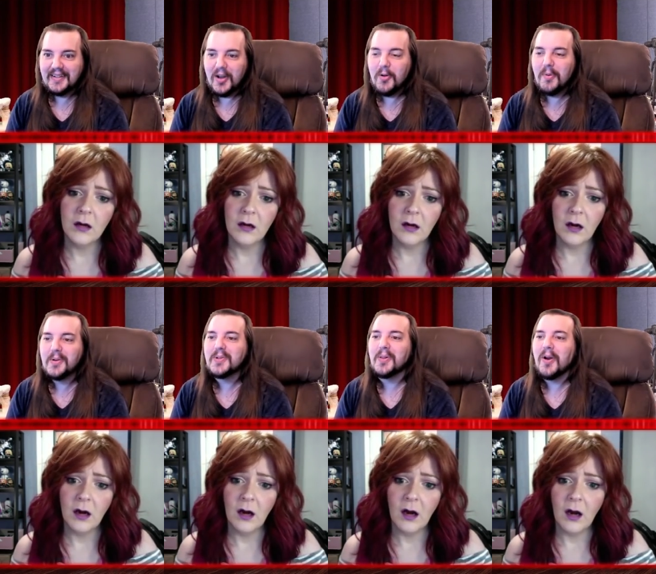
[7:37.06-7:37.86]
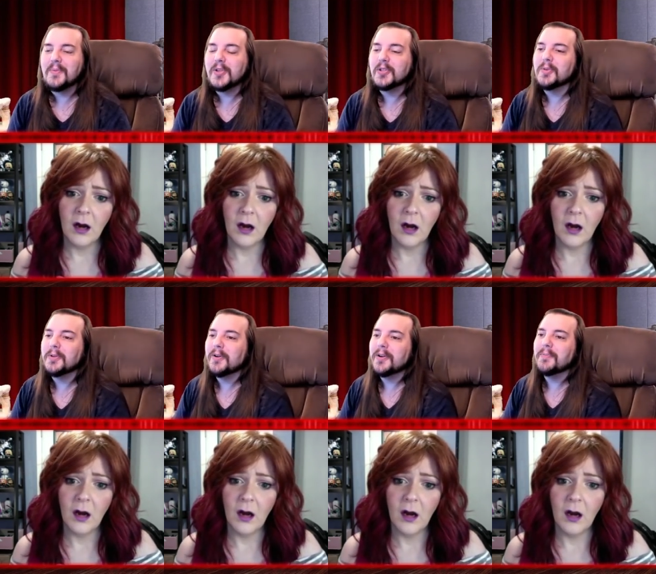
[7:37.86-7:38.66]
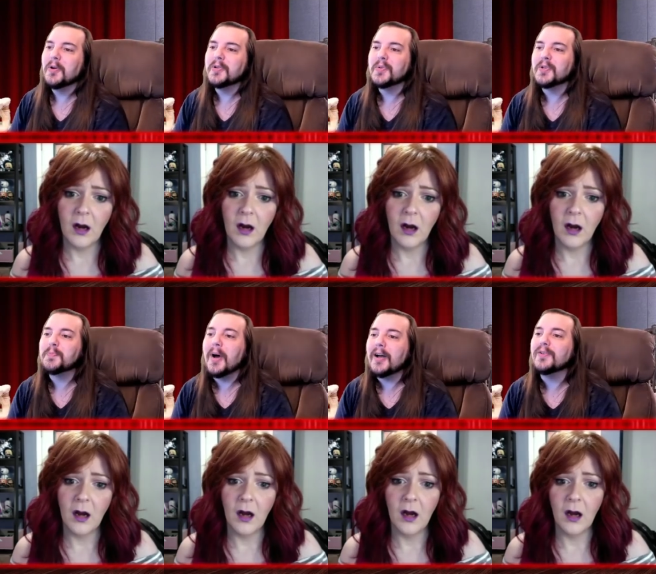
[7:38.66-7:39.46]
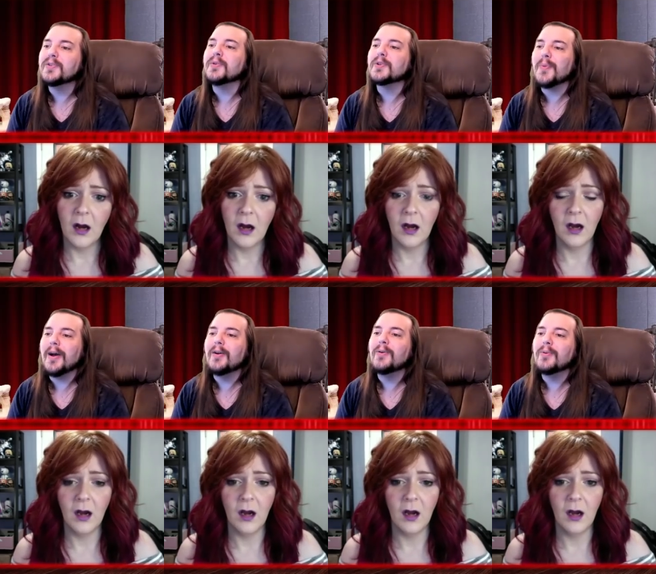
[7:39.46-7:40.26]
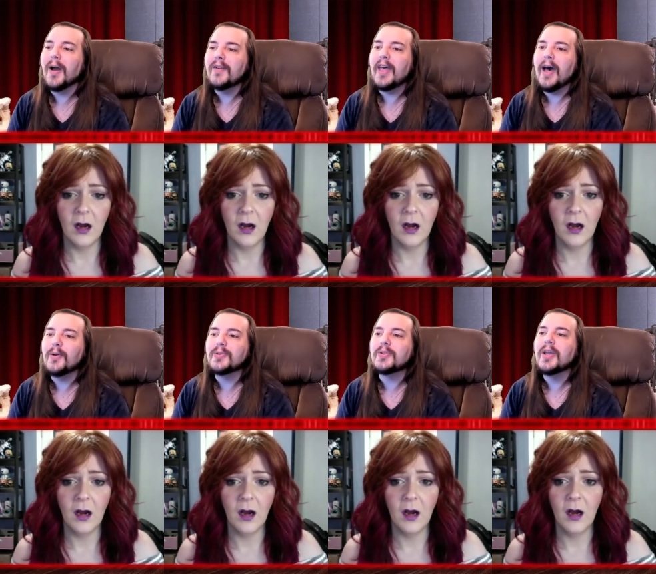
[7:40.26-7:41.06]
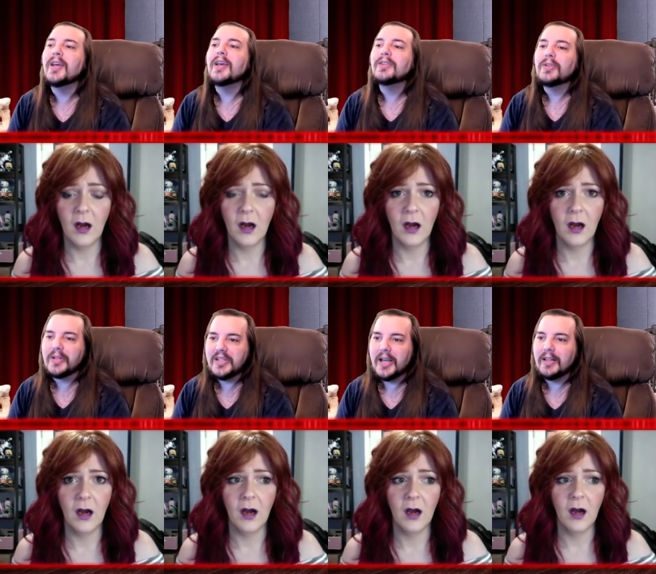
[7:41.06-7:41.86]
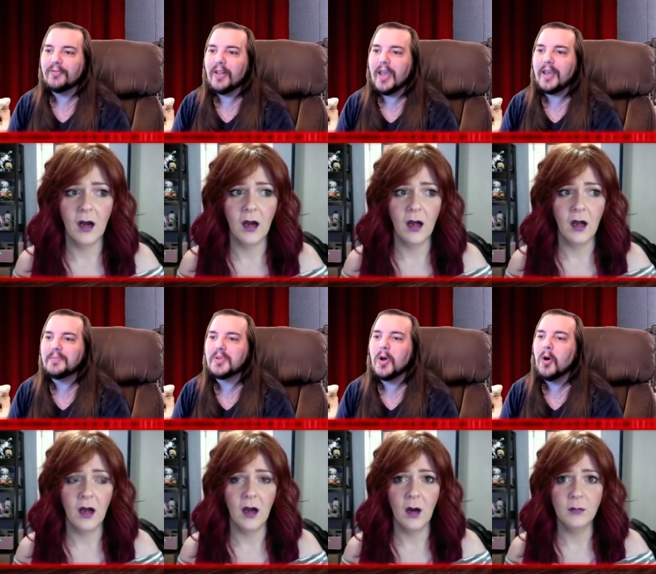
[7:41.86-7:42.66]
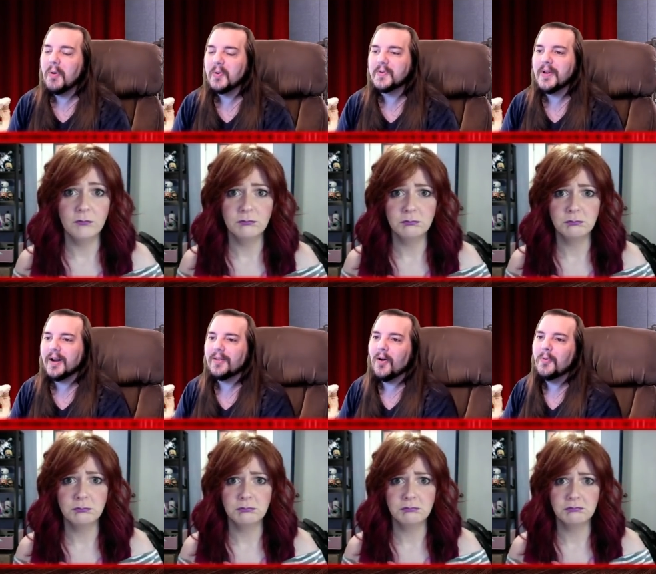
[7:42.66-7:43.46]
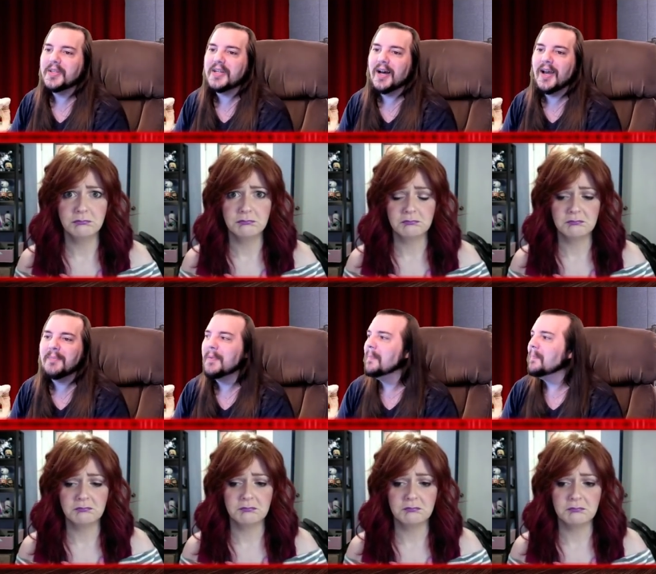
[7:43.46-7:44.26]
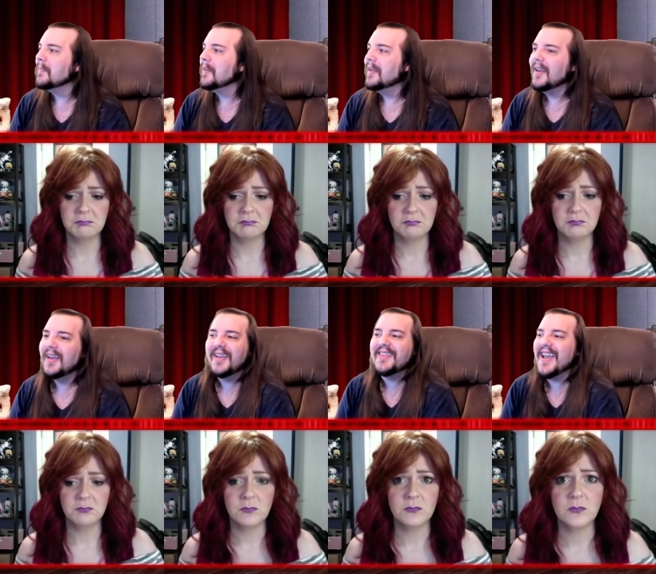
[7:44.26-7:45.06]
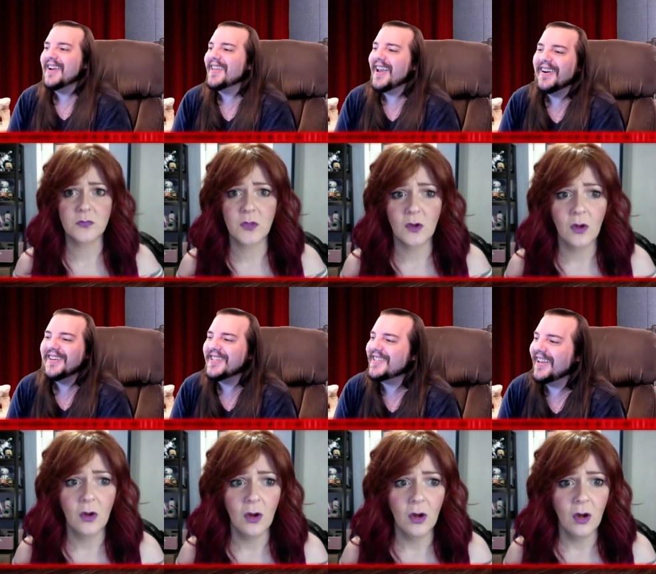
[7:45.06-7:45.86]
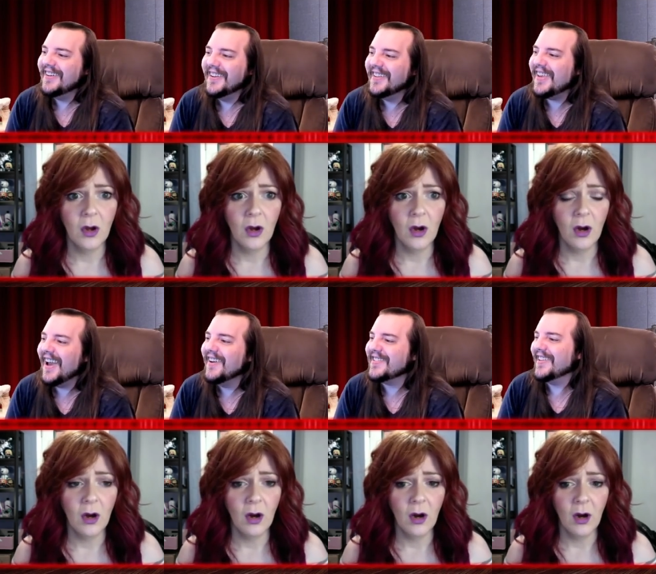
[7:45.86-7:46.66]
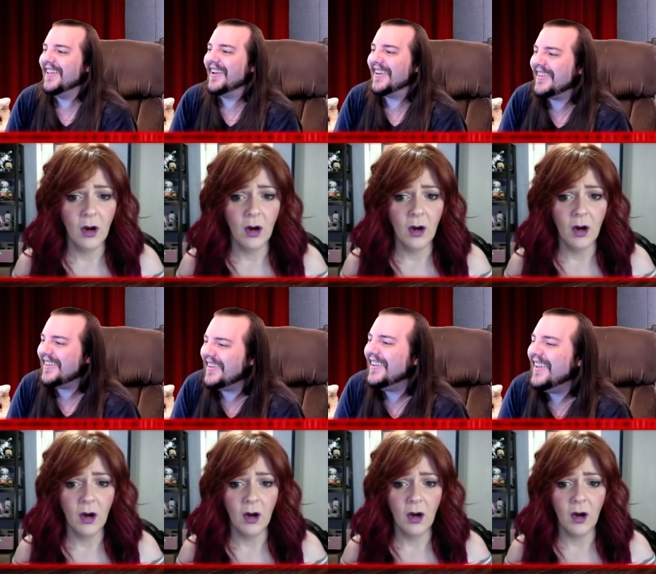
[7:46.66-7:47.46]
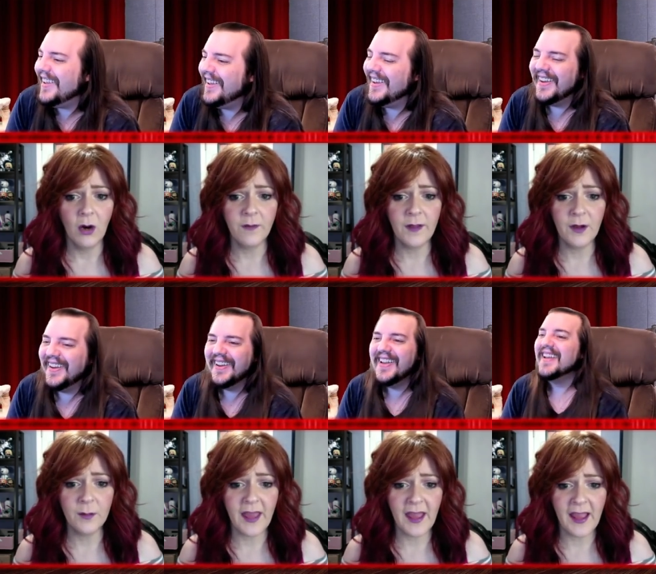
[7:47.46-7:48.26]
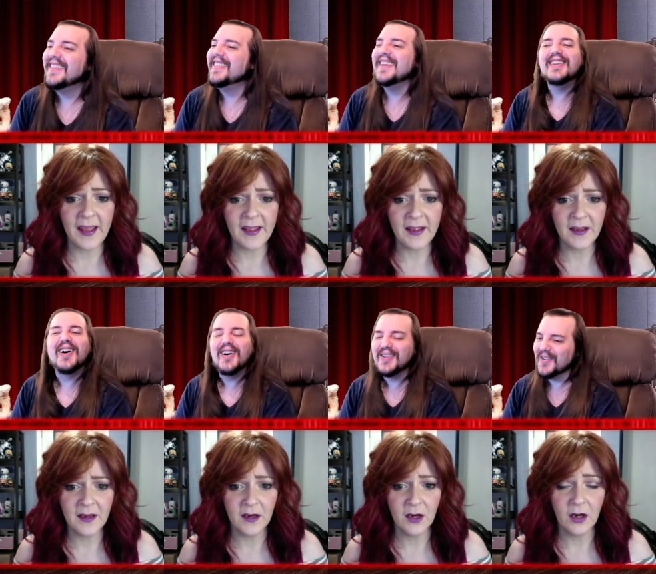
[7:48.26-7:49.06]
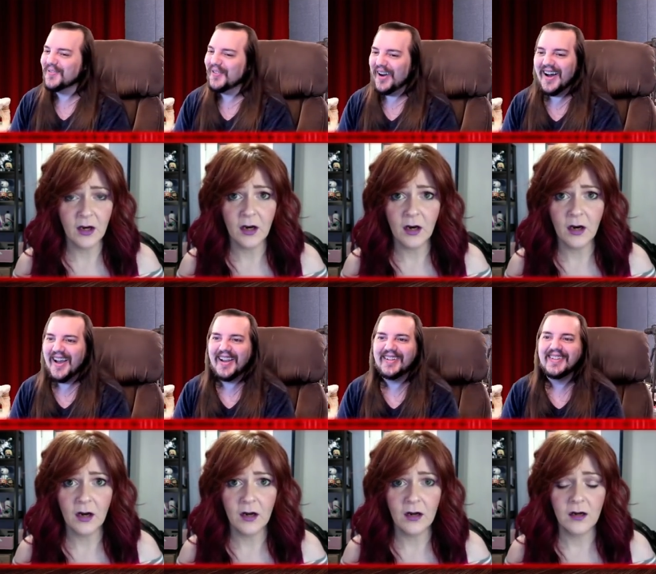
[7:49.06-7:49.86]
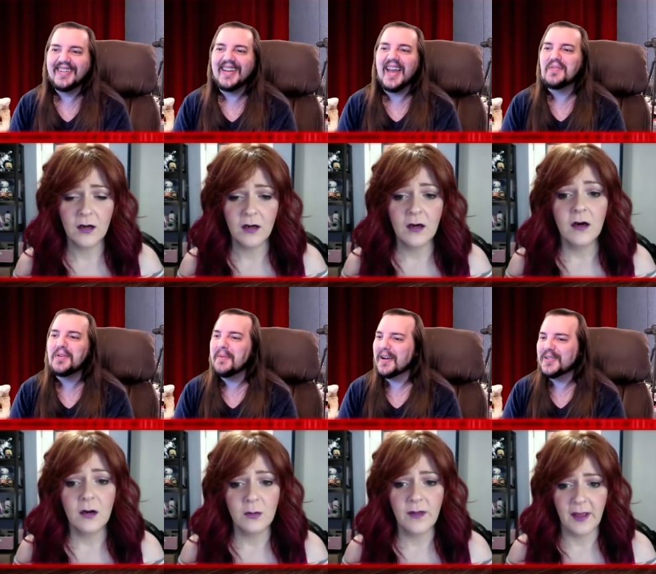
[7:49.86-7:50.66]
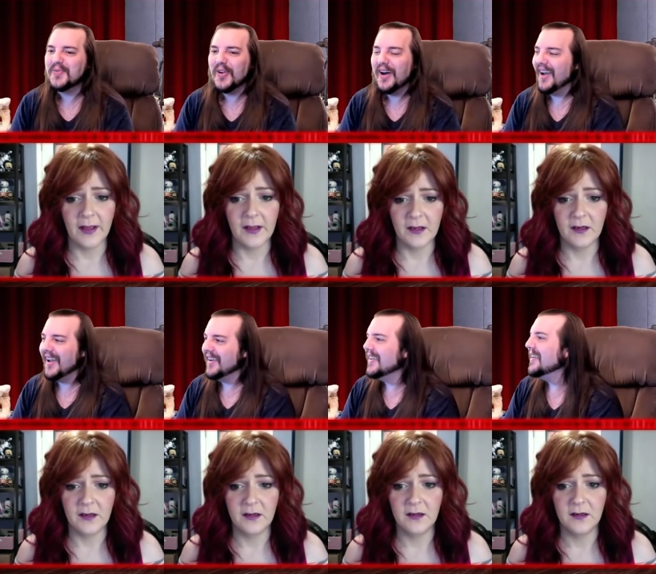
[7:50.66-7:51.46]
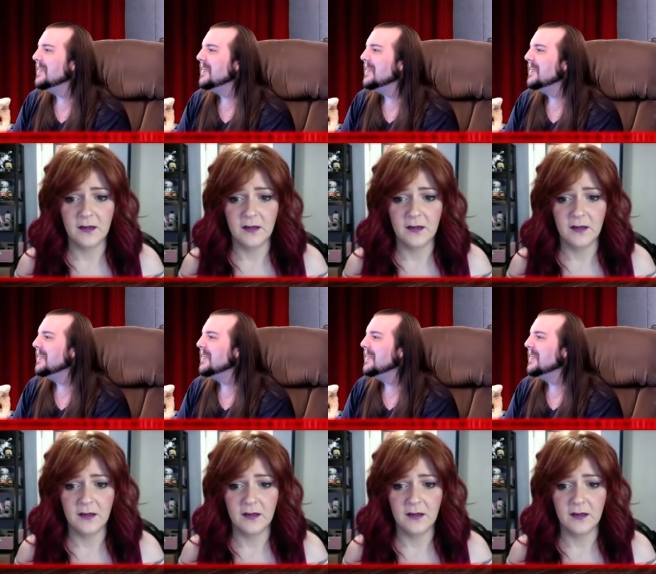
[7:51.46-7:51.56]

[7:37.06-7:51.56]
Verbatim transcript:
Speaker 1: The homeowner's alarm system alerted emergency responders who, resp who arrived at the house to contain the flames. The homeowner's not at home at the time. Dude, they are just getting on the couch like... Are they okay? The dogs are fine. Everybody's okay. fine.